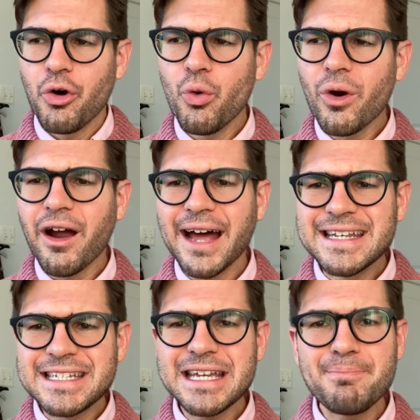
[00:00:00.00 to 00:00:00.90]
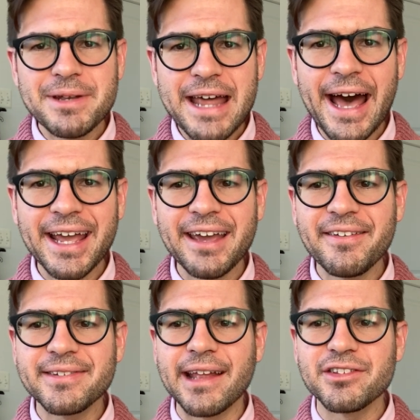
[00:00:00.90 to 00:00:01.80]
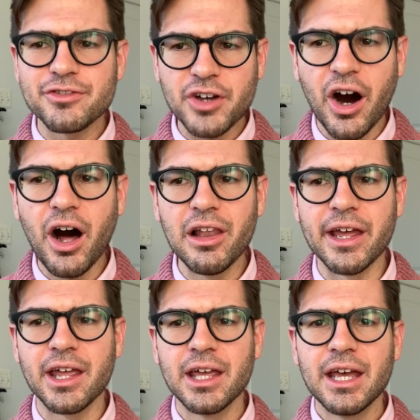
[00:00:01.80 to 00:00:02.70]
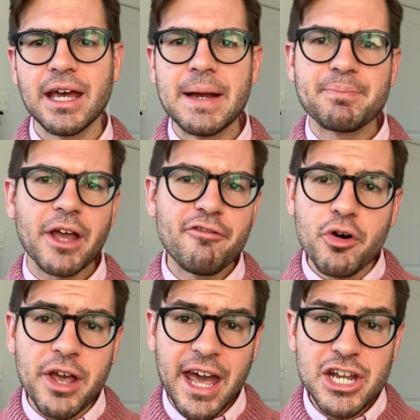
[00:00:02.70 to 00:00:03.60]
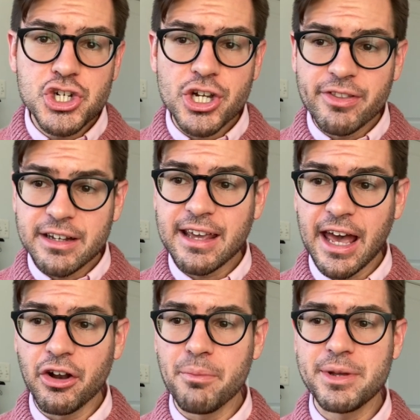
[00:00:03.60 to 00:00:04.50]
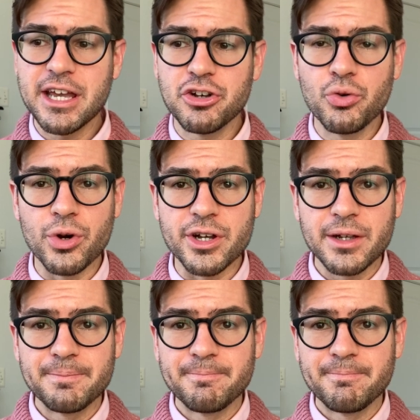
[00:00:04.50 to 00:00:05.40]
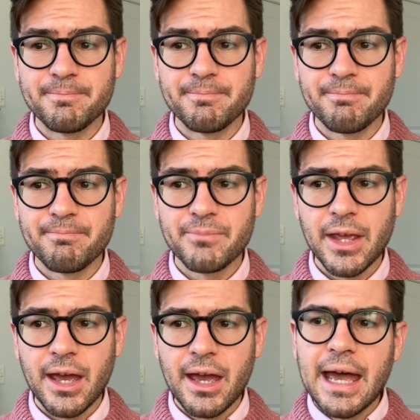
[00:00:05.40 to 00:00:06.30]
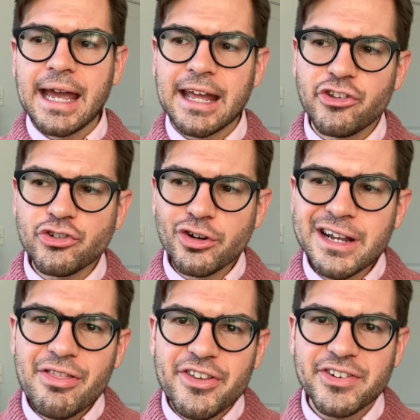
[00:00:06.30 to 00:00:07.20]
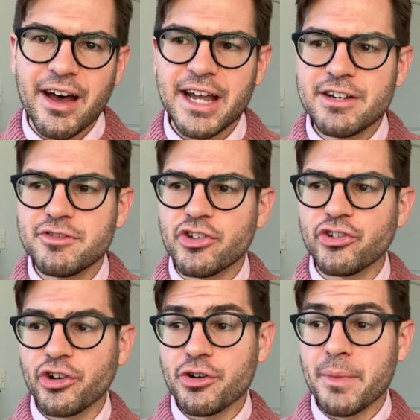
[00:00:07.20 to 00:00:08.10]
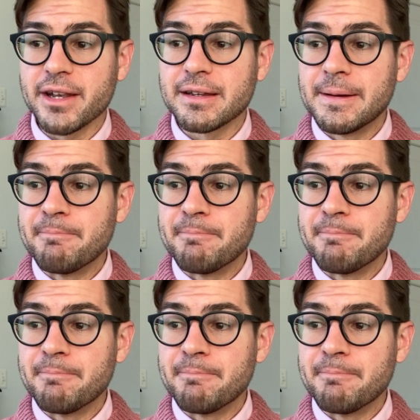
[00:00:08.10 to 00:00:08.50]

or a deep nagging sense of calling, a vocation that cannot be ignored. Concerning this kind of discernment,